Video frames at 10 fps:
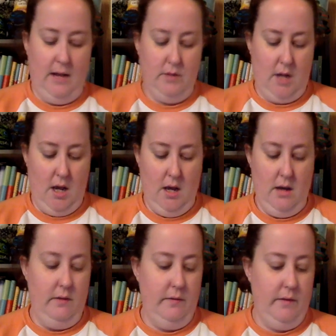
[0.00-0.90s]
out
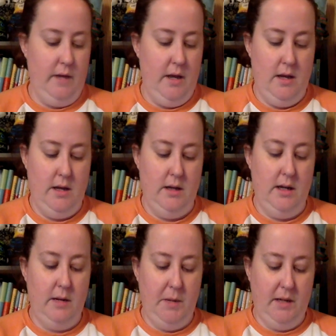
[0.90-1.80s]
of
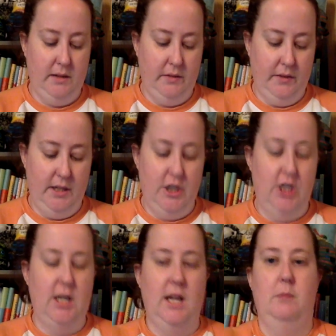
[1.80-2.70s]
Nitpicks
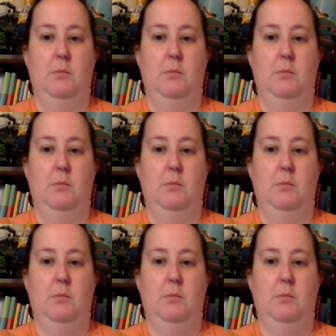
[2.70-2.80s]
Felici in